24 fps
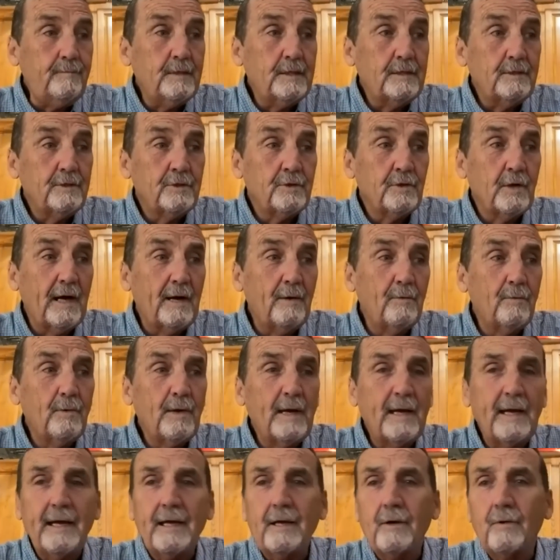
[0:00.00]
So I
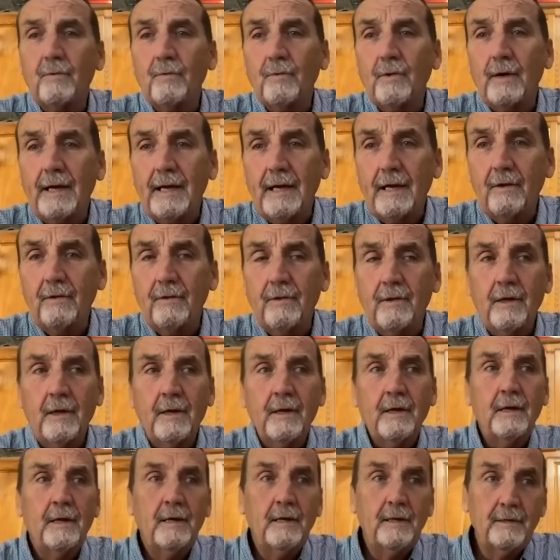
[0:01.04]
ran around
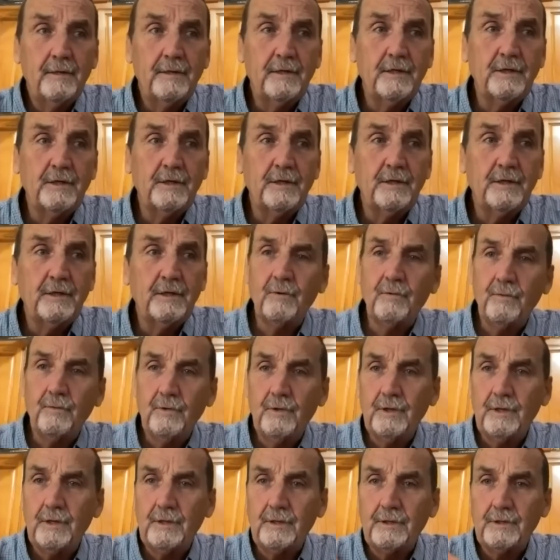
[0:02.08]
this head of
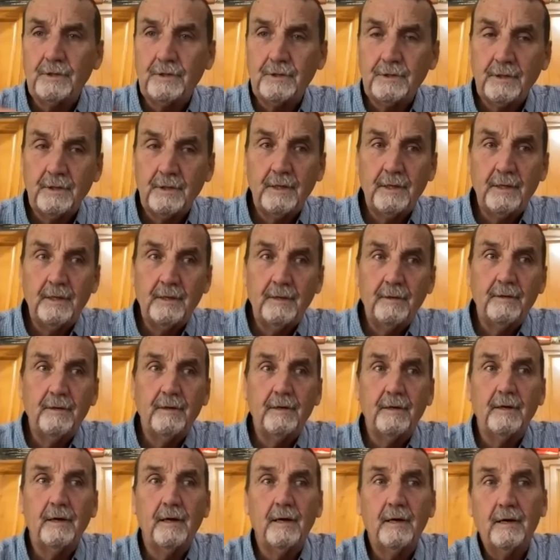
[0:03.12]
woods,
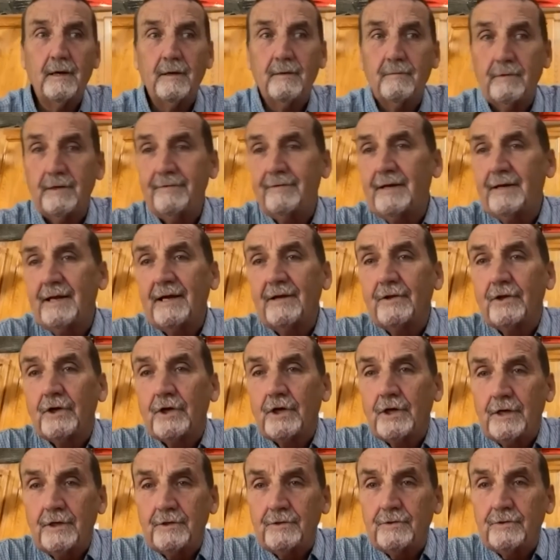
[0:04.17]
uh, living out in the
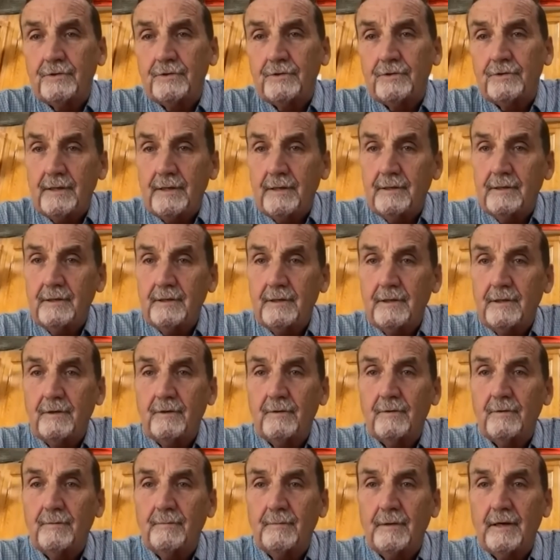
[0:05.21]
country, you
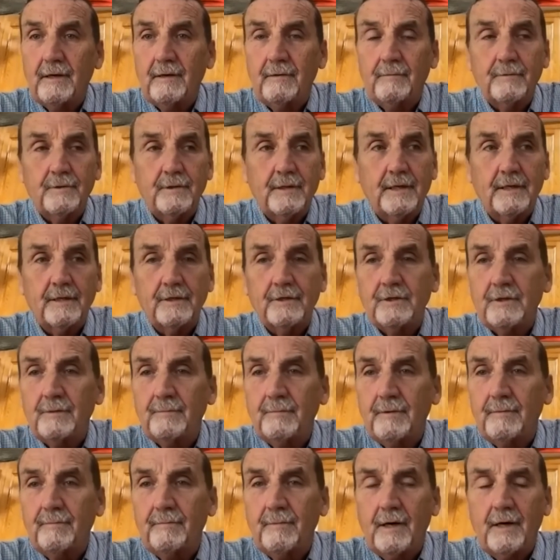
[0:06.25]
know, with my next to
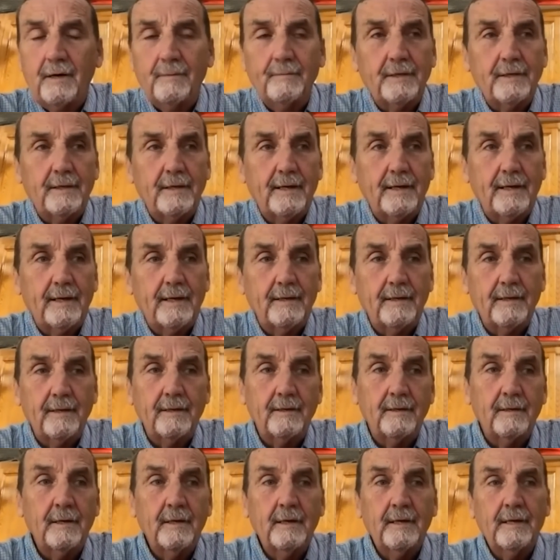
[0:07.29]
my mom and dad.
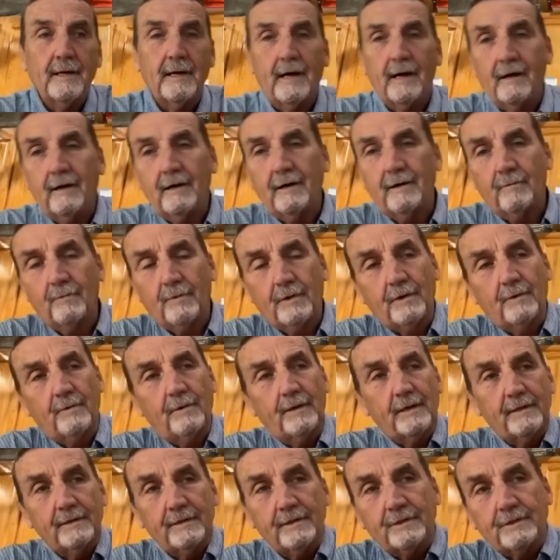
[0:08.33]
I, I, went
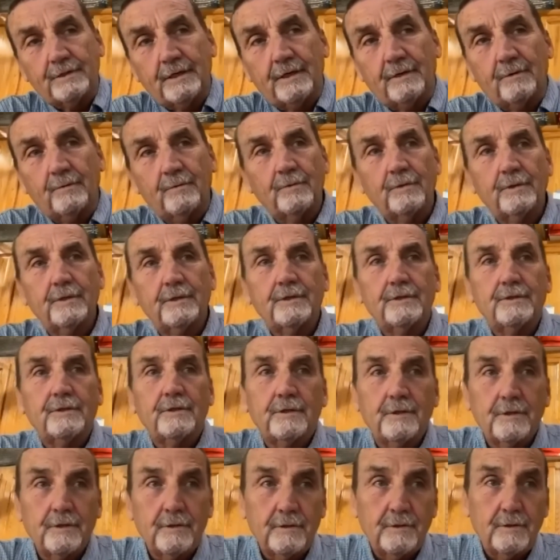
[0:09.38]
around this head of woods
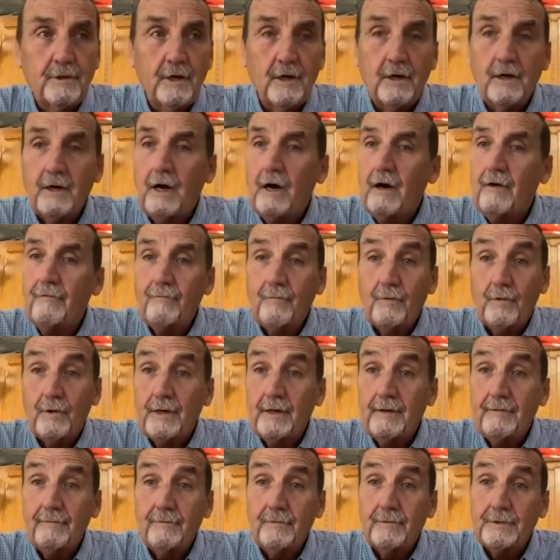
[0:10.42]
to cut off
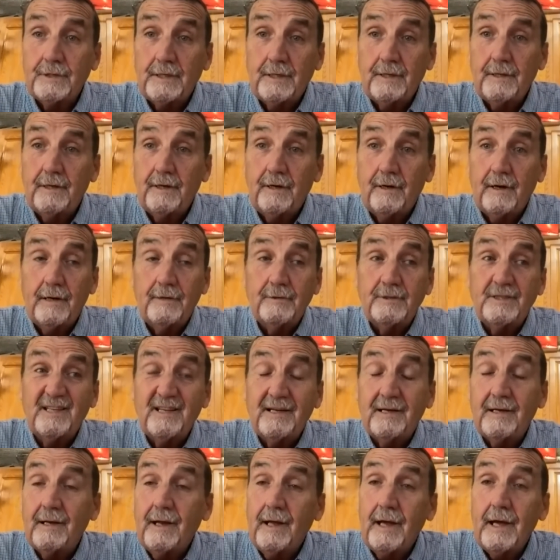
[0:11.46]
whatever was in there. I was
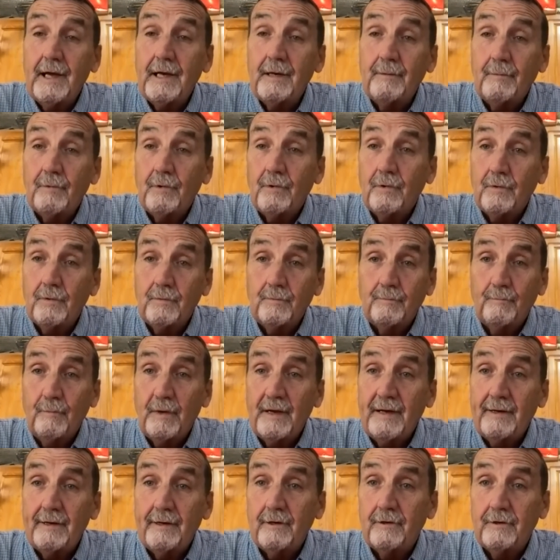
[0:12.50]
thinking animal,
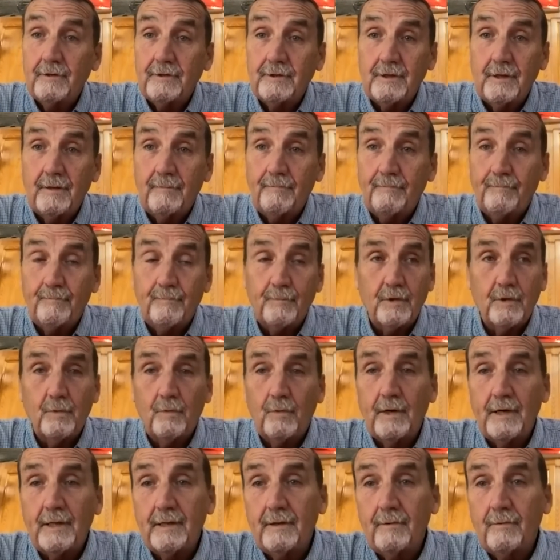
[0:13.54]
bear, or something. The
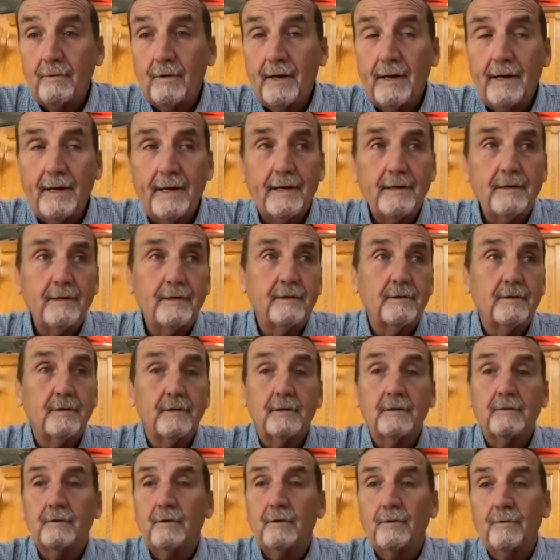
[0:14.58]
way they were acting,
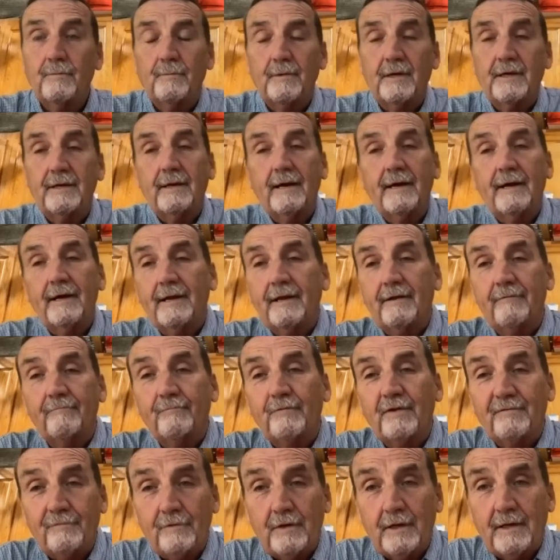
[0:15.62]
my dad had
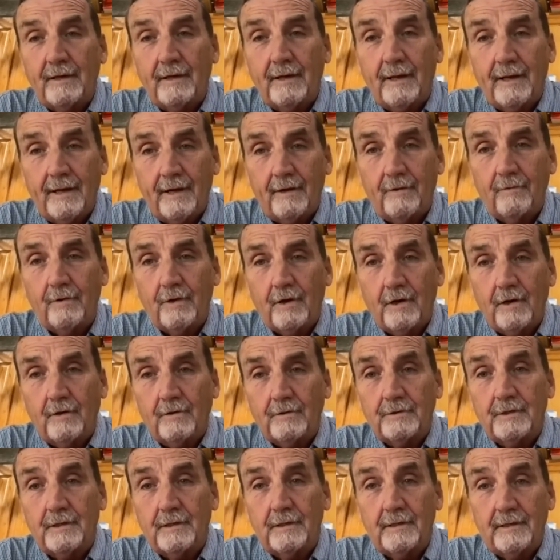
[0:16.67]
15 hound
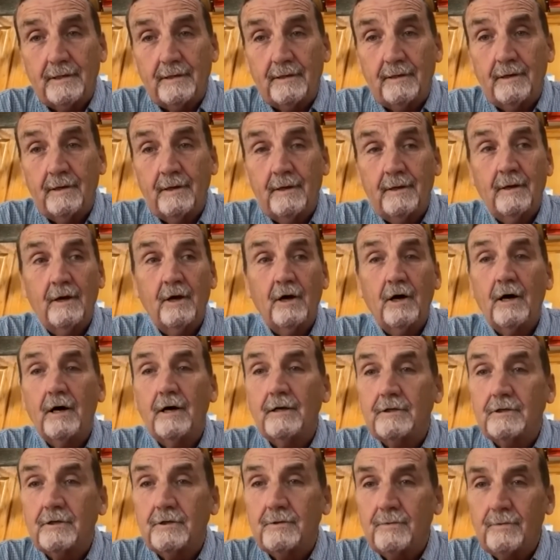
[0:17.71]
dogs that he
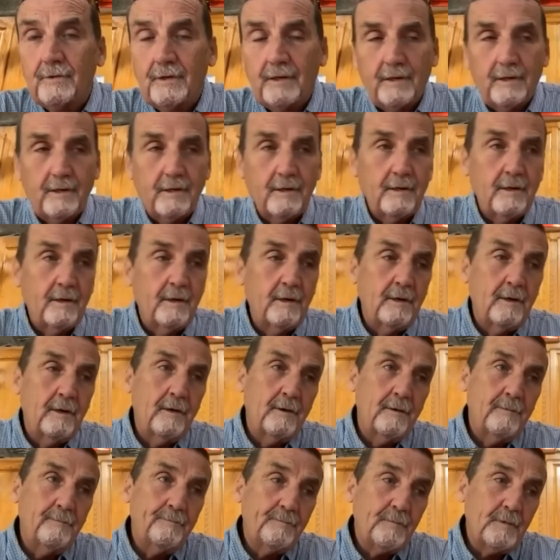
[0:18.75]
hunts with,
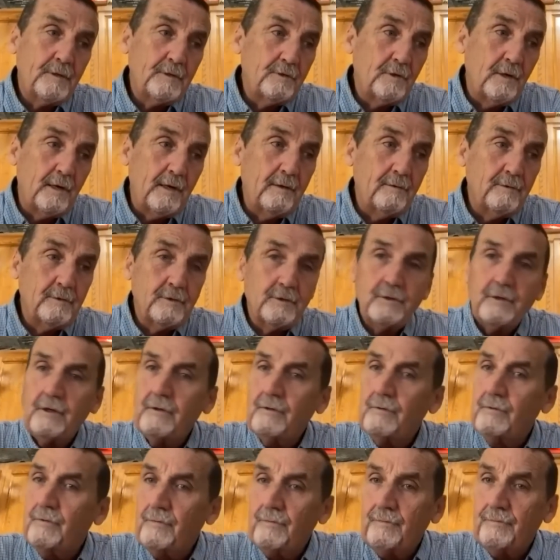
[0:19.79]
so I was
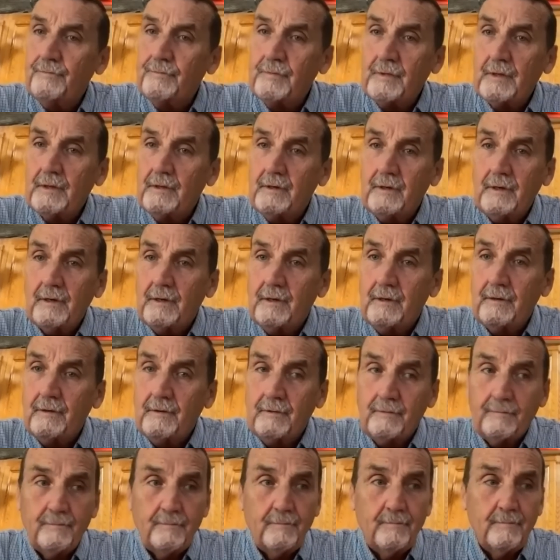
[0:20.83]
no. Uh,
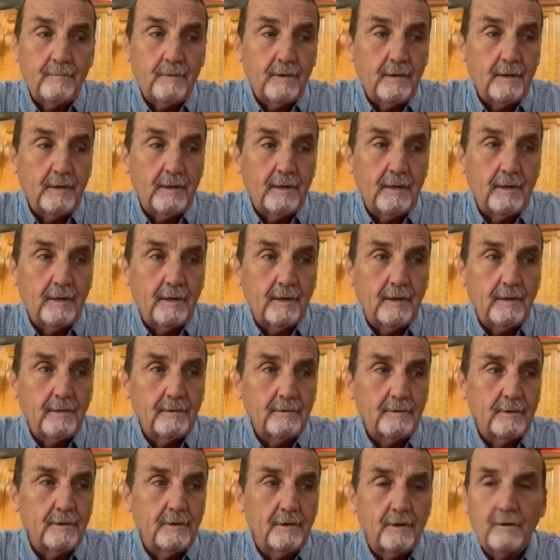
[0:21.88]
uh, uh,
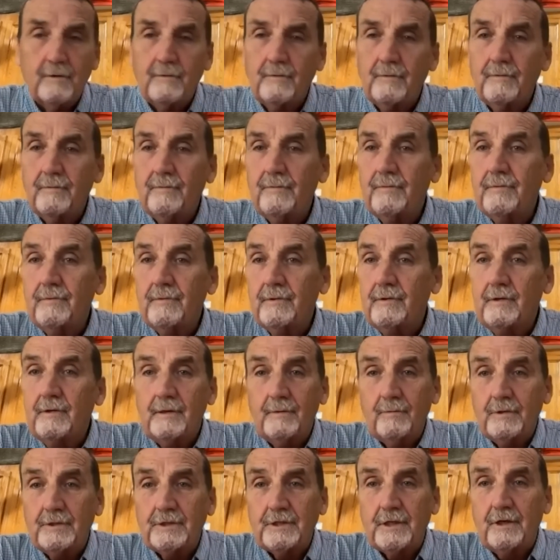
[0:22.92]
you know,
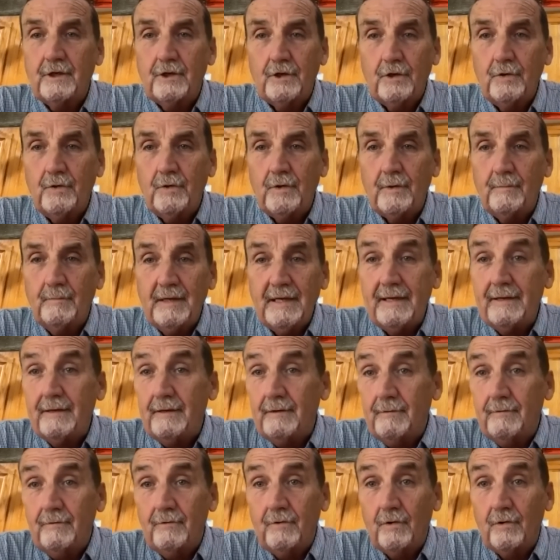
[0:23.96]
it wasn't new to
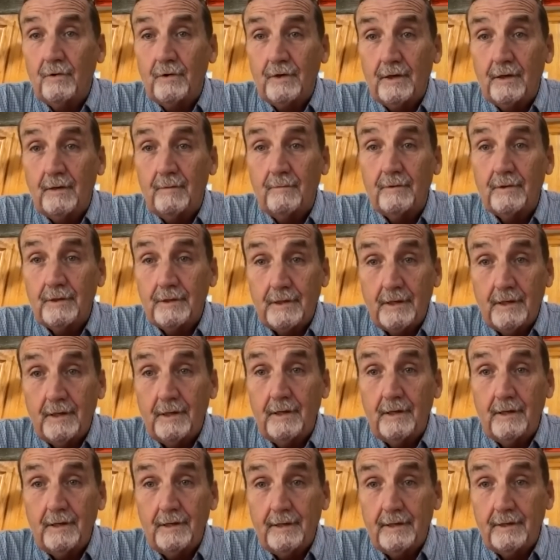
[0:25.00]
me growing up with a
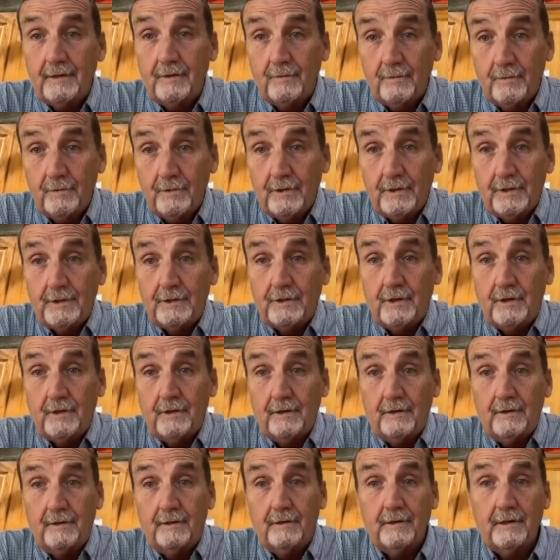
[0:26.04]
gun in the woods,
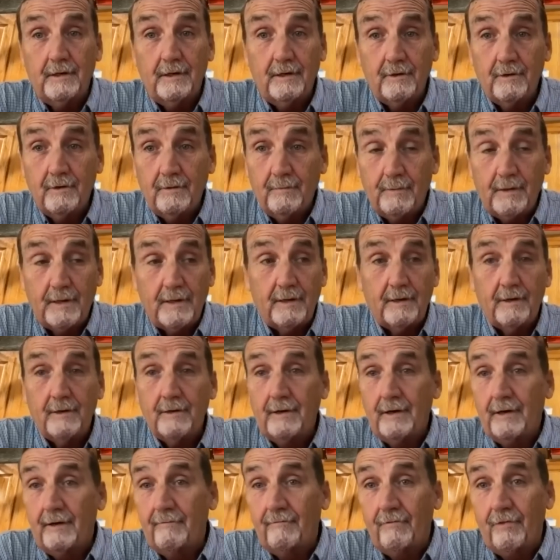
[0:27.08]
hunting deer and bear
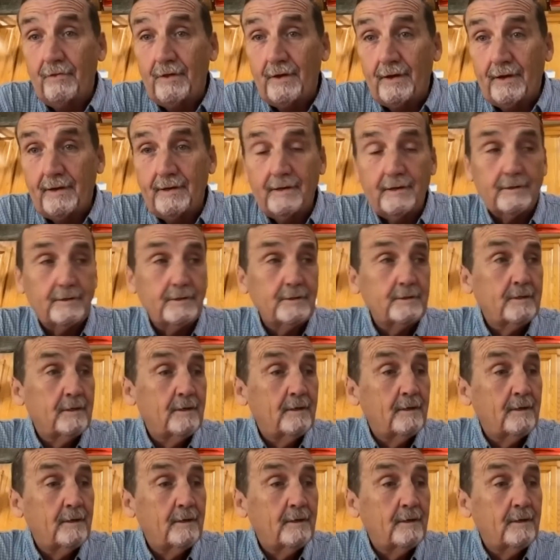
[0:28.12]
and everything else.